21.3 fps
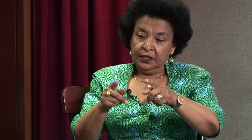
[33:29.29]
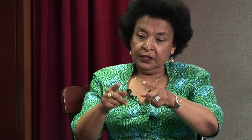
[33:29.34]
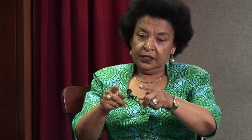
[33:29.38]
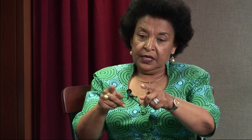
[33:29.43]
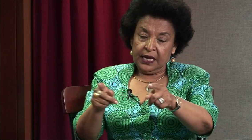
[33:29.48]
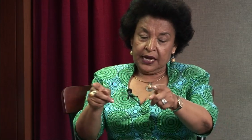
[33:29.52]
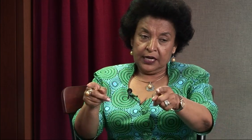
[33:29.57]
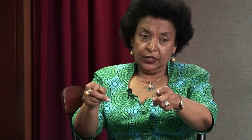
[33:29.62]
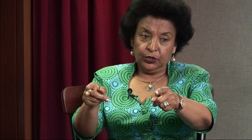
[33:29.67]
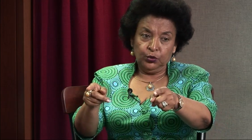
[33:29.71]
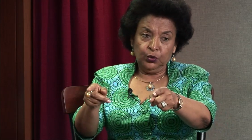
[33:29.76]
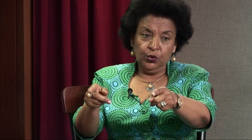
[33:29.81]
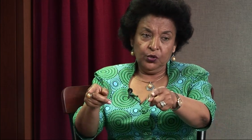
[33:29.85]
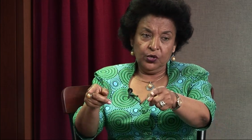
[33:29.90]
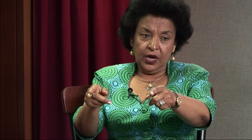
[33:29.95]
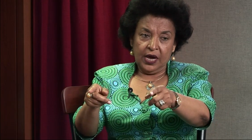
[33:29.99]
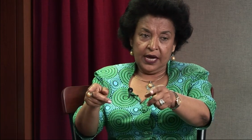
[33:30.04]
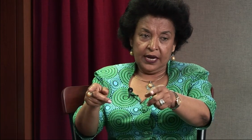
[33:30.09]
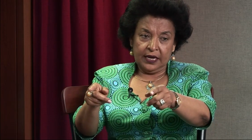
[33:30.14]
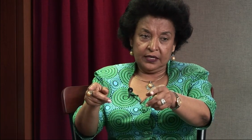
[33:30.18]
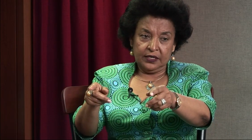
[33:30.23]
There are 2
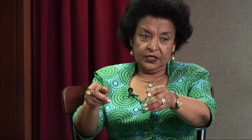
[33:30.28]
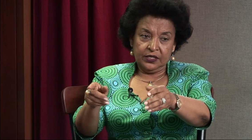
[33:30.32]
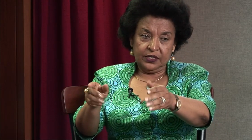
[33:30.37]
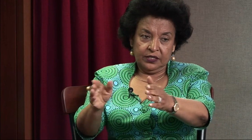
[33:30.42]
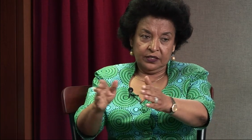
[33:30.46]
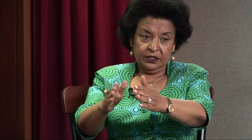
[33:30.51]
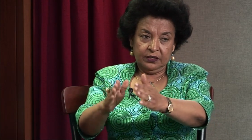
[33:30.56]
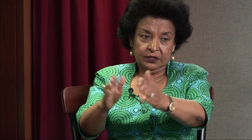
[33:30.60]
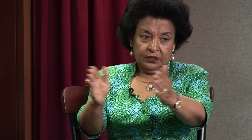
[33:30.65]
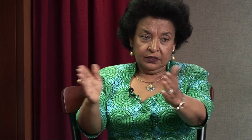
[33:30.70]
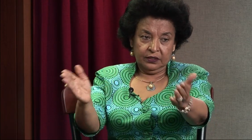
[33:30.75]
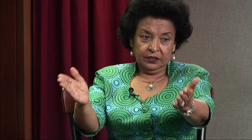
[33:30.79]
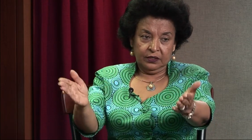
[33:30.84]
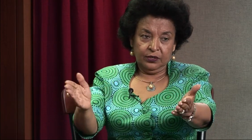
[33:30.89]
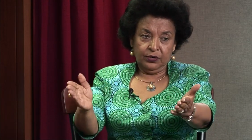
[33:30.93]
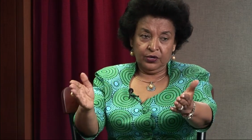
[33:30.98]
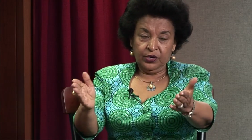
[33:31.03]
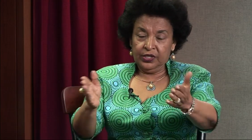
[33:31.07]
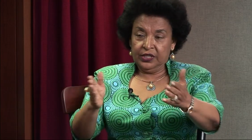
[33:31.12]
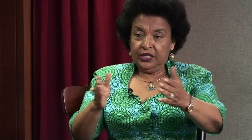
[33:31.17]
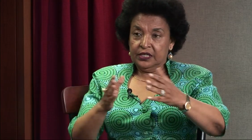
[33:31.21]
guards
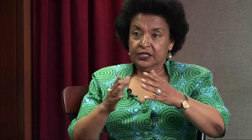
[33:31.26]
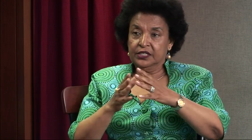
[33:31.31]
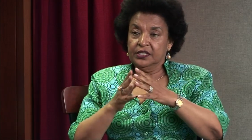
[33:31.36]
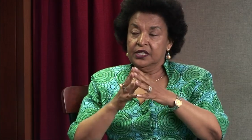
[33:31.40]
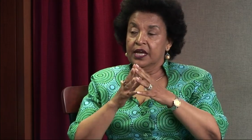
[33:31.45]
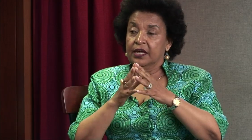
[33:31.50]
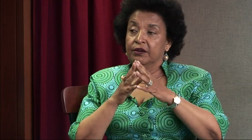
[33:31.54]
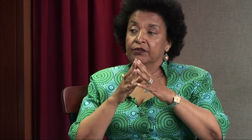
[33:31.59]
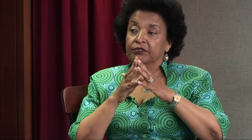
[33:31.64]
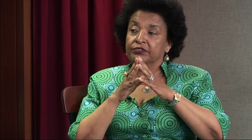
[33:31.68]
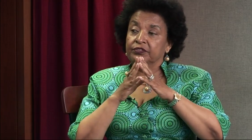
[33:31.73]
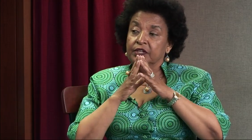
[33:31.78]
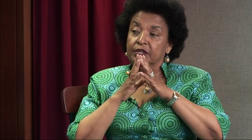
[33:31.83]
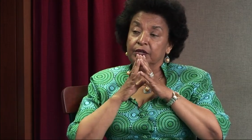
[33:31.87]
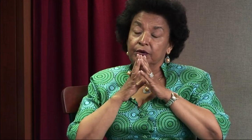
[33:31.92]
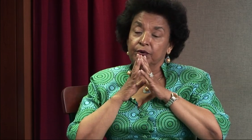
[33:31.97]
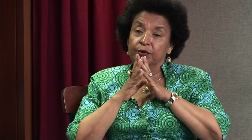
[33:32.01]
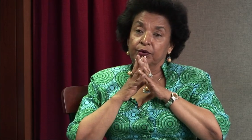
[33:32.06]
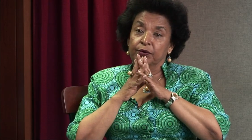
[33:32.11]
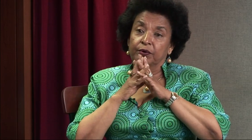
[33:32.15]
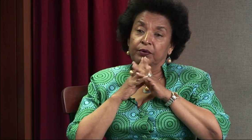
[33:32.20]
on either side of the
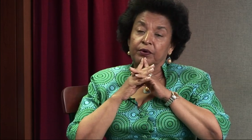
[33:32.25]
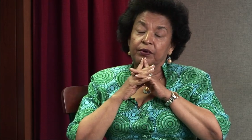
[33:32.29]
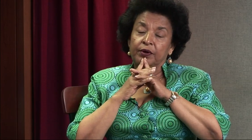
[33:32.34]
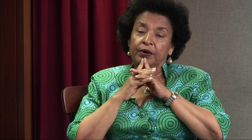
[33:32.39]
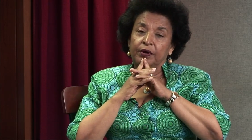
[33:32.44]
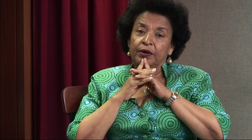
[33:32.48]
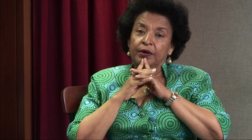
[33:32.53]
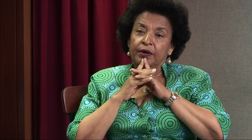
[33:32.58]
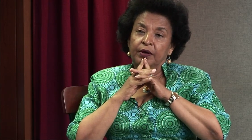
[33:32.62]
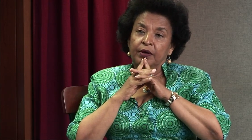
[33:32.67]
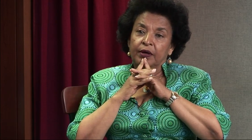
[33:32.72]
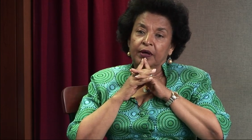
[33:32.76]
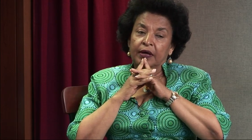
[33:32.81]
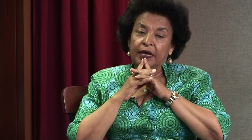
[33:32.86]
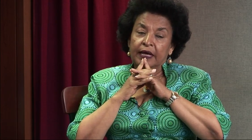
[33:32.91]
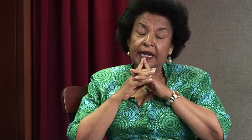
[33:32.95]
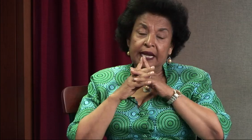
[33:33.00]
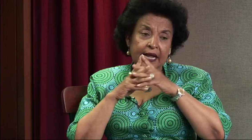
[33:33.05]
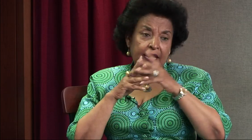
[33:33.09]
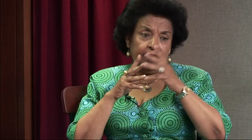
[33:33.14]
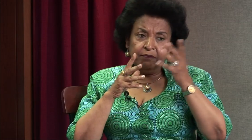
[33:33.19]
door.
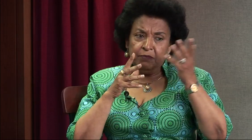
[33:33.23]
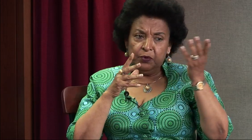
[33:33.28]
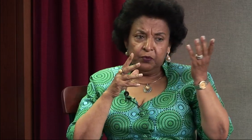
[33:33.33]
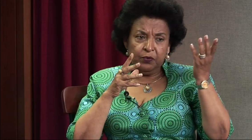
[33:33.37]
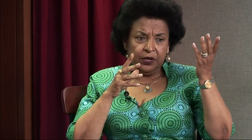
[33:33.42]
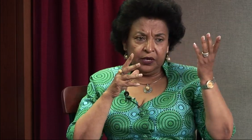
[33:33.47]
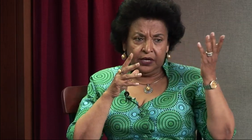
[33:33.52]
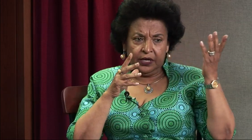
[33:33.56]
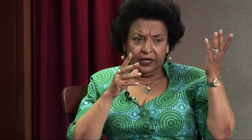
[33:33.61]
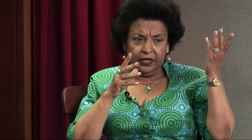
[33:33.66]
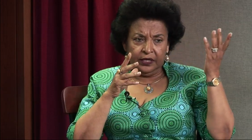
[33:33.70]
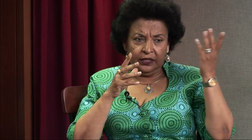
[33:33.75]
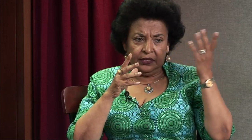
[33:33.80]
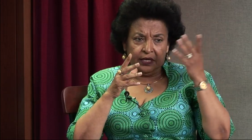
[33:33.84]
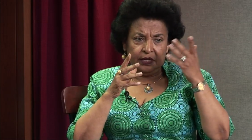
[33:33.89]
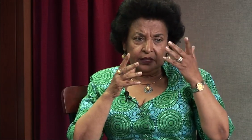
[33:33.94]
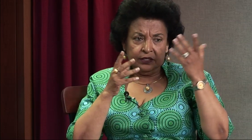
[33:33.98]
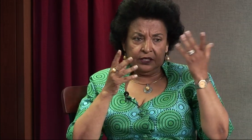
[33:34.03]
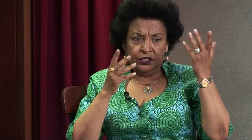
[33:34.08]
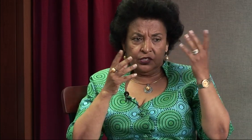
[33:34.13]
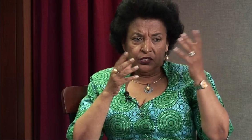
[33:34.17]
And I have been working in
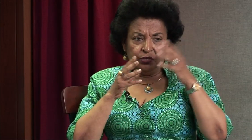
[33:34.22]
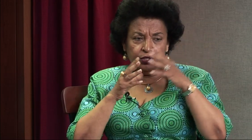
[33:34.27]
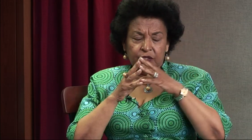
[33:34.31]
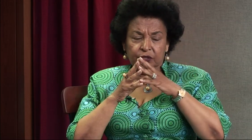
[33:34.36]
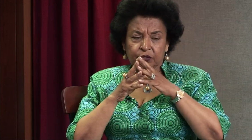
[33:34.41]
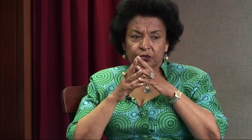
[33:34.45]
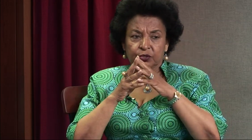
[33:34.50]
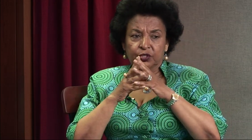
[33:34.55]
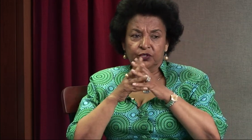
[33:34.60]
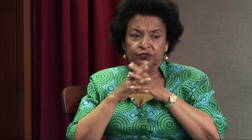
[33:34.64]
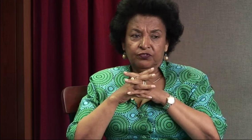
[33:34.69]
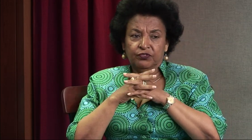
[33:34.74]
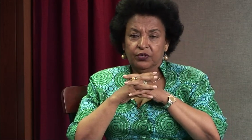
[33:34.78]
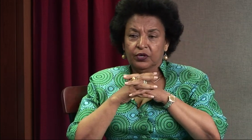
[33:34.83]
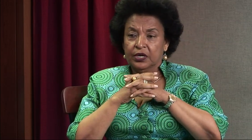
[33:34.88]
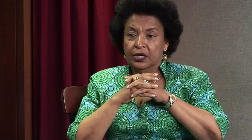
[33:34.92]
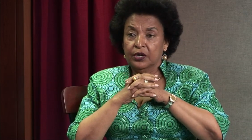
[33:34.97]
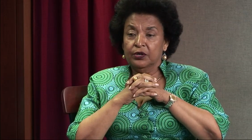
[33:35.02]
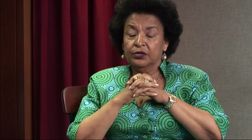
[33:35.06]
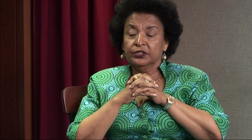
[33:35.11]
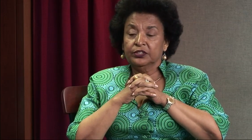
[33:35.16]
that institution for
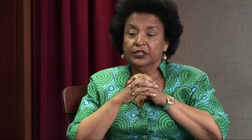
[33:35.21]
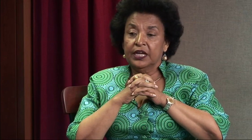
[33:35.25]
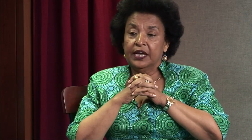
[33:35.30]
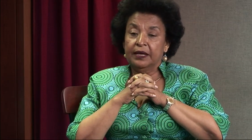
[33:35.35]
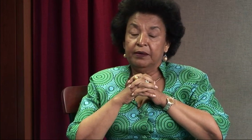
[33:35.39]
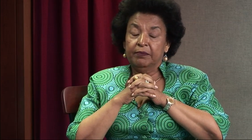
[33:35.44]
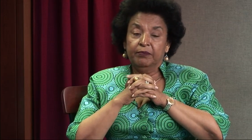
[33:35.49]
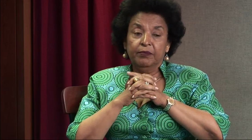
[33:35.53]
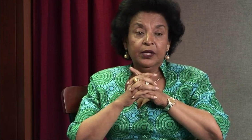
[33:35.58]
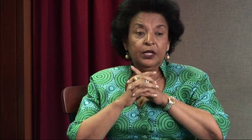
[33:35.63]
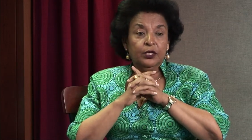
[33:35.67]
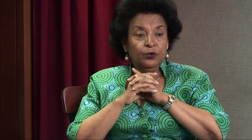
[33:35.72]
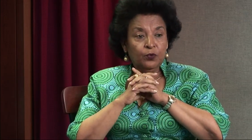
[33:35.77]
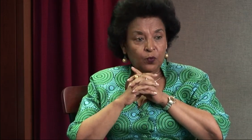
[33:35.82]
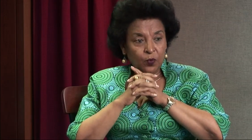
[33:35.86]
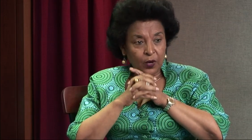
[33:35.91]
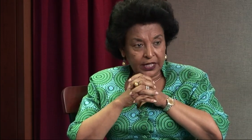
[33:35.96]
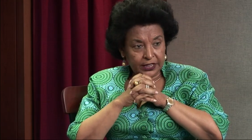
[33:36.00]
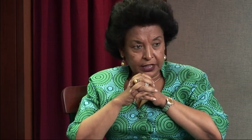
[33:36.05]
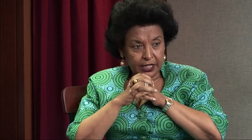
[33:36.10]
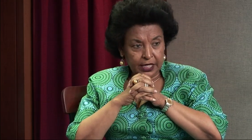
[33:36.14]
a long time.
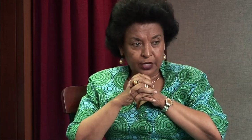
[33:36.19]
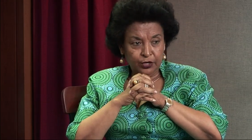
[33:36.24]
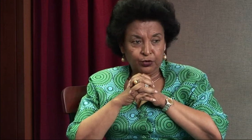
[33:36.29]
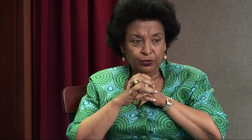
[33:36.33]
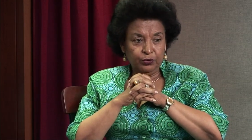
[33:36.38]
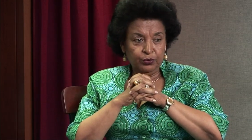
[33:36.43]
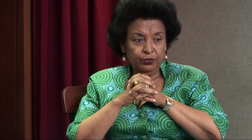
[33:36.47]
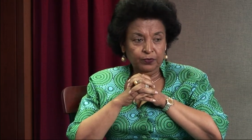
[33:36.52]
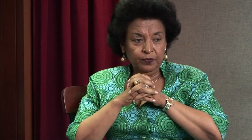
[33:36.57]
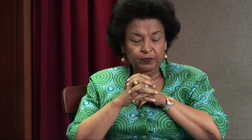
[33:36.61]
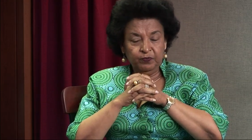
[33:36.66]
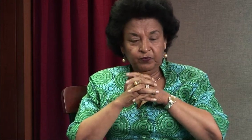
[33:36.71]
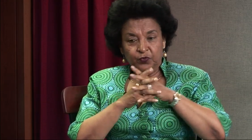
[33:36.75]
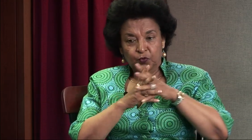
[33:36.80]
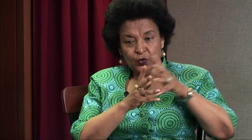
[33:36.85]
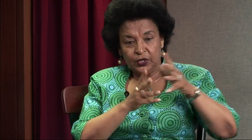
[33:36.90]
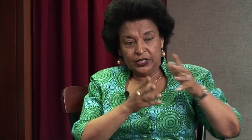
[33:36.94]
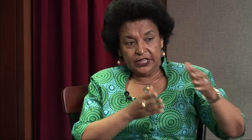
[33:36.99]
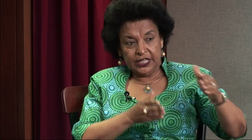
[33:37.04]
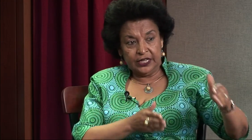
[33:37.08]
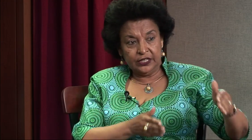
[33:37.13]
What they do
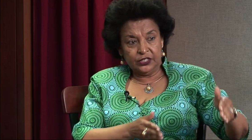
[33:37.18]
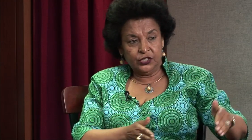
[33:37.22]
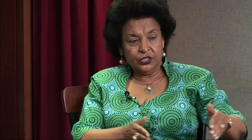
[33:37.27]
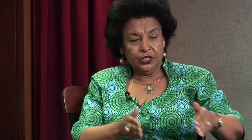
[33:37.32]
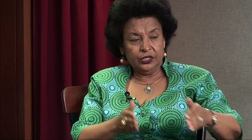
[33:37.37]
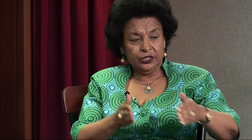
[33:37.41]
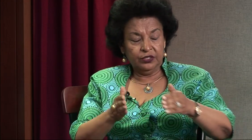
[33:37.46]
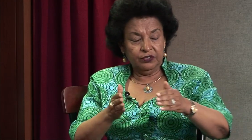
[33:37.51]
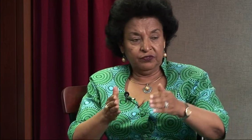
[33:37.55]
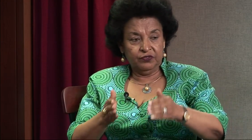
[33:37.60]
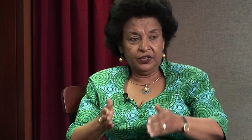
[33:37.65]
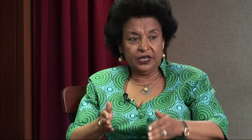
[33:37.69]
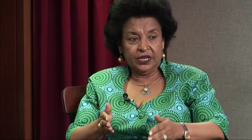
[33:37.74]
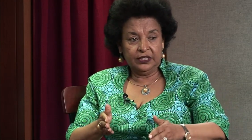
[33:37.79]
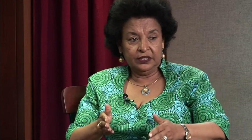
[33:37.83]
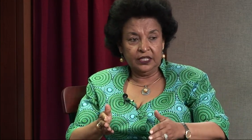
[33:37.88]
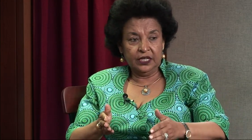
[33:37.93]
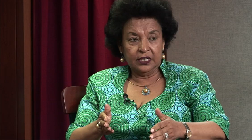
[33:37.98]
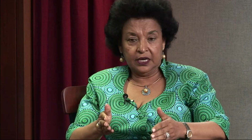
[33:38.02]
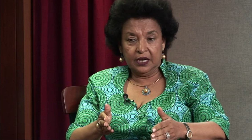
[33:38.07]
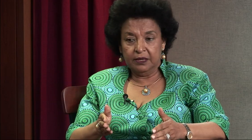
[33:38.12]
when the executive
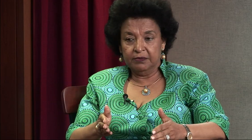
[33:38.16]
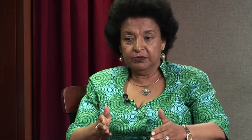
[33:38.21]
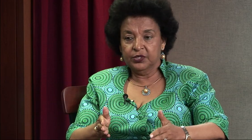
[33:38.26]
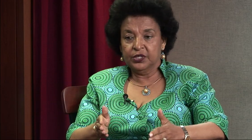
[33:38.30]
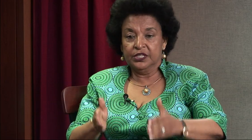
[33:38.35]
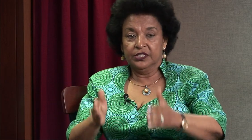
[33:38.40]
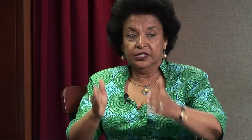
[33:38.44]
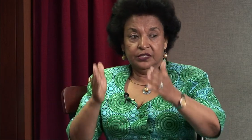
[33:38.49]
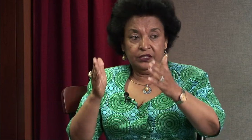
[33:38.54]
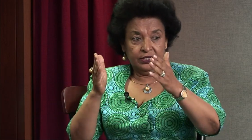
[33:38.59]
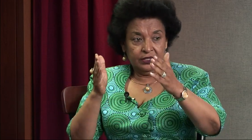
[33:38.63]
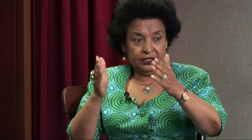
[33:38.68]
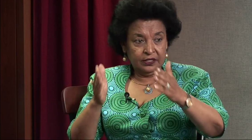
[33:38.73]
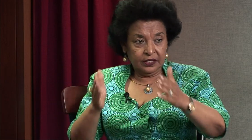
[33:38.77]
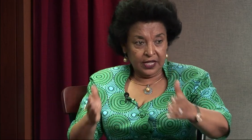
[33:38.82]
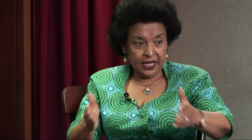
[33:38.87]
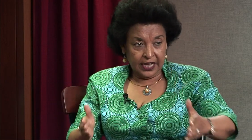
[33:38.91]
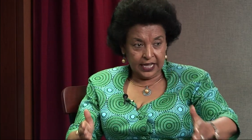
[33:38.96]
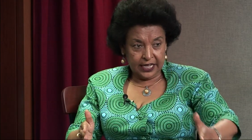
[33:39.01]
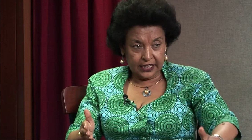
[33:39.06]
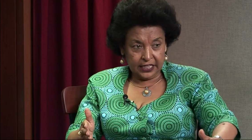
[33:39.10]
director comes is
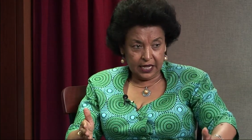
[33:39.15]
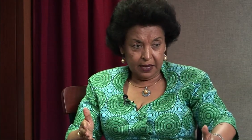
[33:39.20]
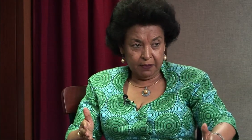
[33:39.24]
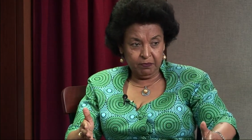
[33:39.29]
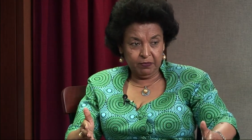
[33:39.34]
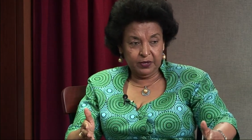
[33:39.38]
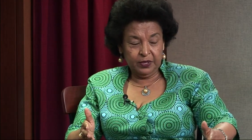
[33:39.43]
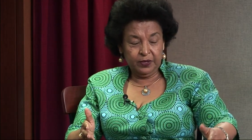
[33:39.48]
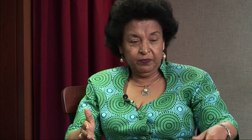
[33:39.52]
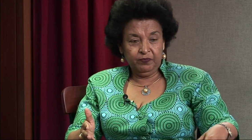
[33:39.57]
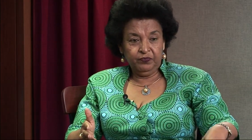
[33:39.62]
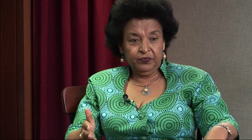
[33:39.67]
they get up,